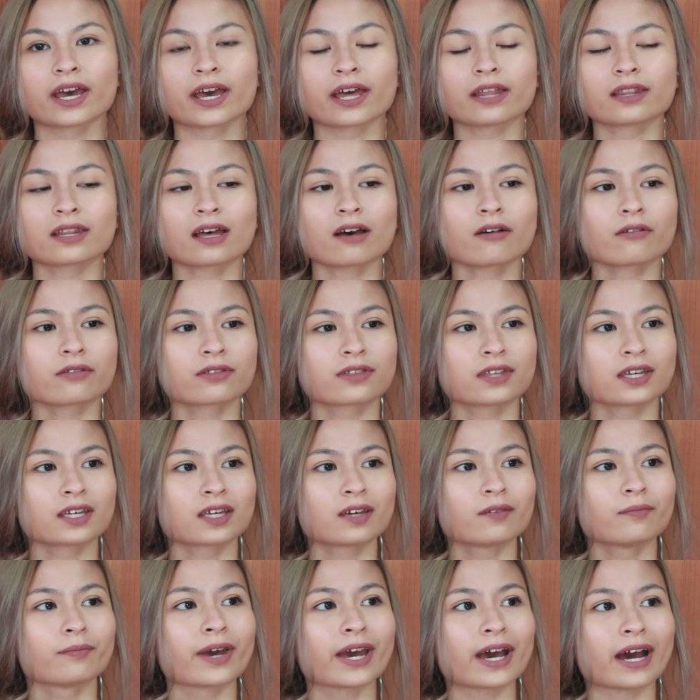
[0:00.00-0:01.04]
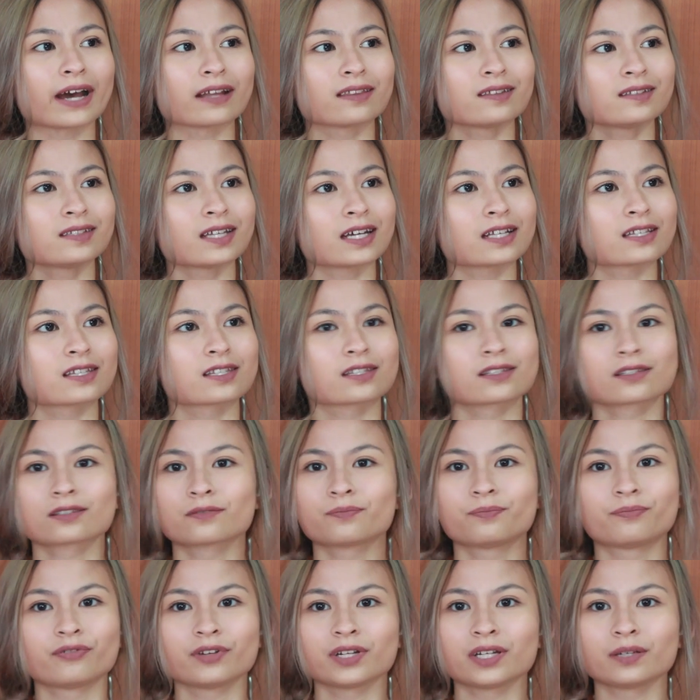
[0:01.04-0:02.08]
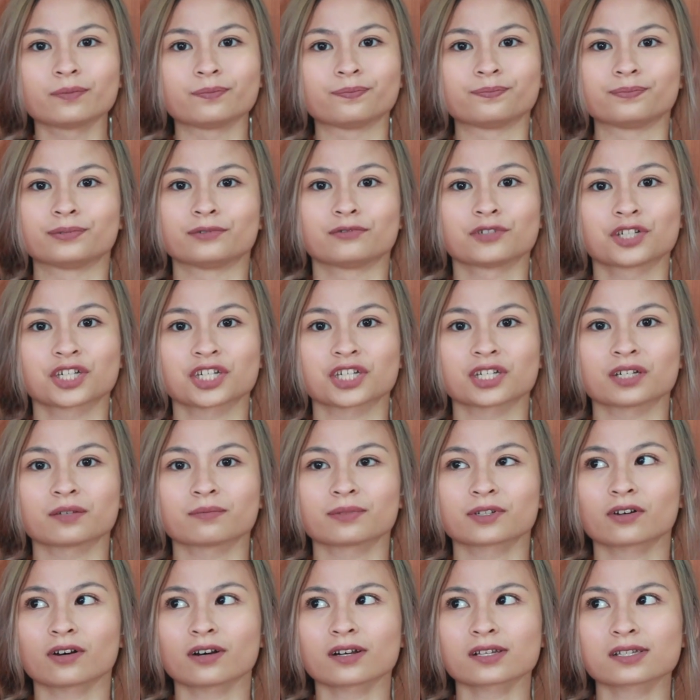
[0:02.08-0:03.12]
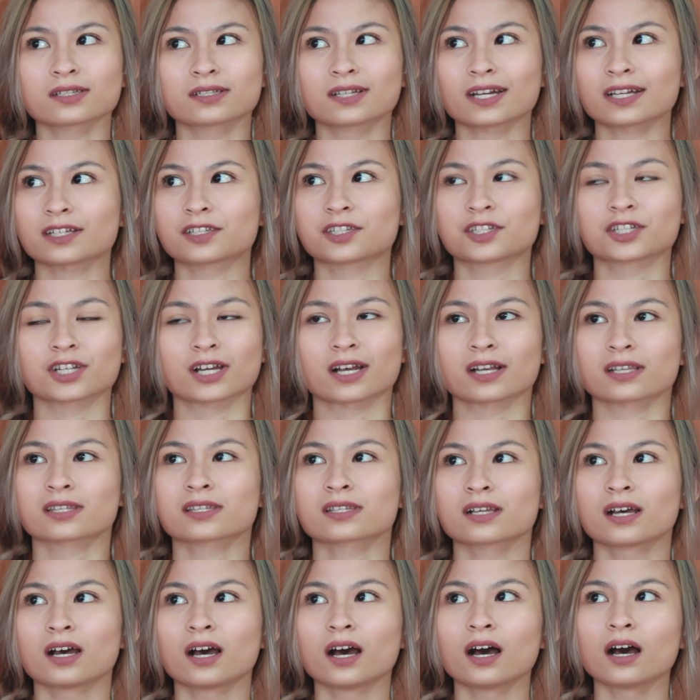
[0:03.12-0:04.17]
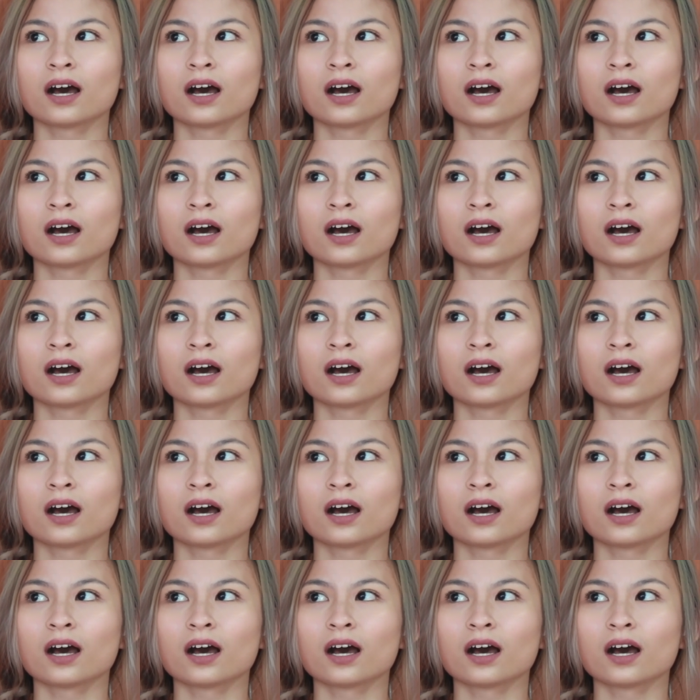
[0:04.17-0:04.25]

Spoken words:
And now thinking back, I think that's pretty bullshit because that's just